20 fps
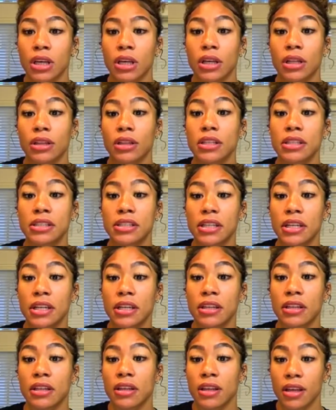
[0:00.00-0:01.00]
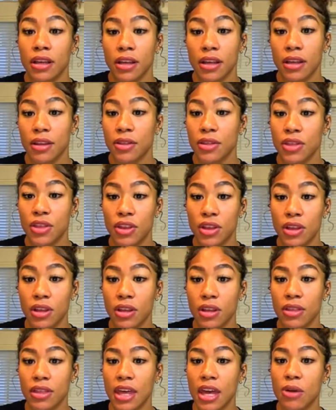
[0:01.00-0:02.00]
Listen,
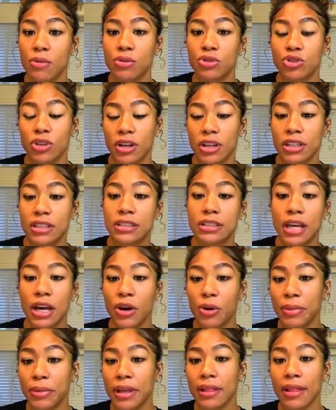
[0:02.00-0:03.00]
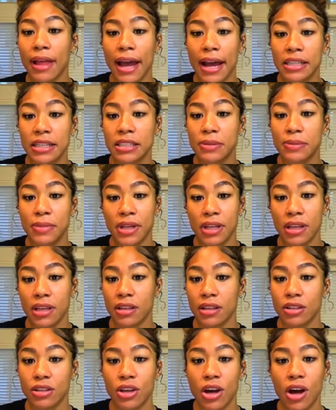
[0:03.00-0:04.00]
they were trying to tell me last minute,
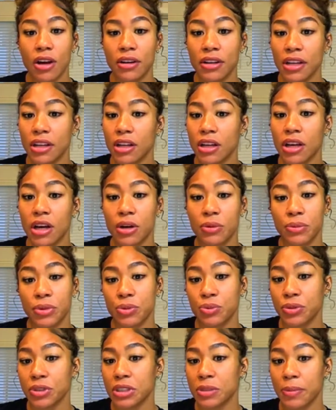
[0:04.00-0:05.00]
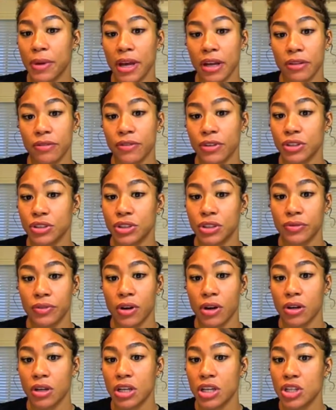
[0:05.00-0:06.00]
y'all need to come with respect, first of
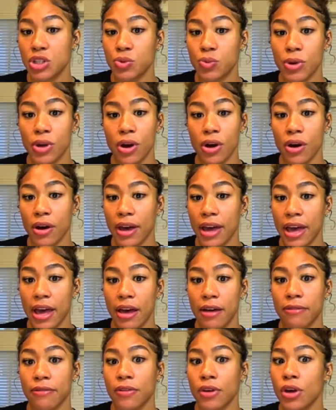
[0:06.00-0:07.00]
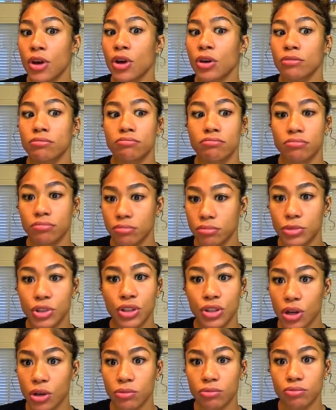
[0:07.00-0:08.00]
all, because we all have,
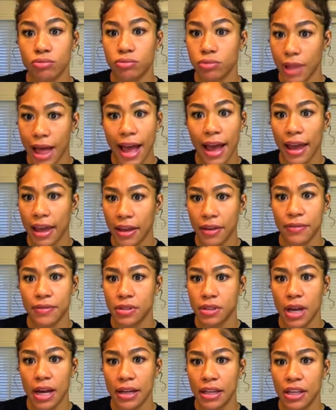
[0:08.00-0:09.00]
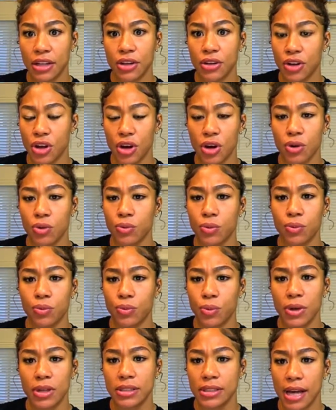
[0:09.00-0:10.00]
lives. I need to know
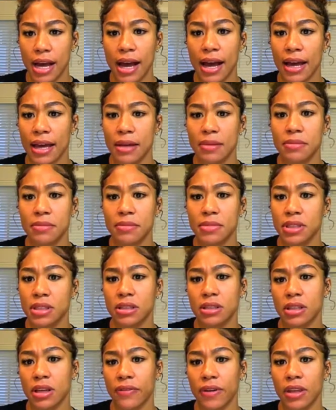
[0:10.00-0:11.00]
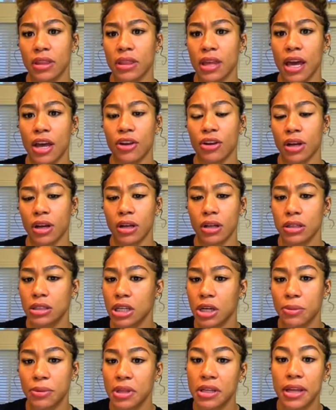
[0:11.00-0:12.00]
what times and stuff like that. You're not going to
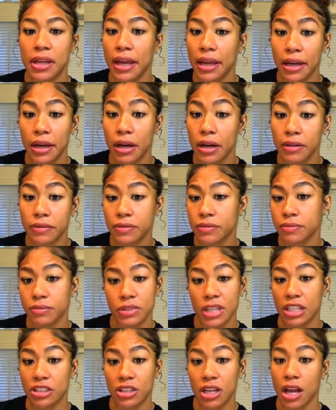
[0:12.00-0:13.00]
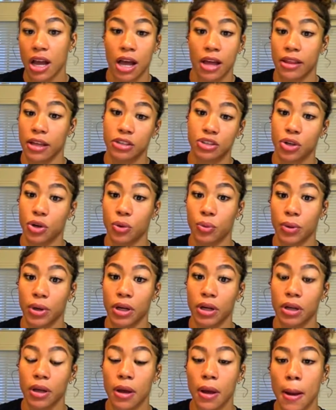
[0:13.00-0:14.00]
tell me the day of. Oh, they told you the
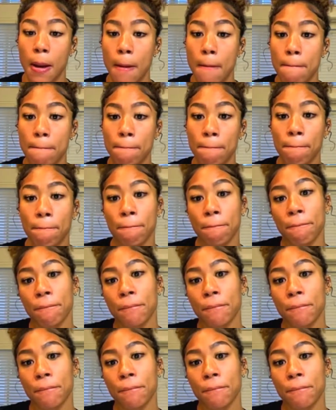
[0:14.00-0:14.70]
day of.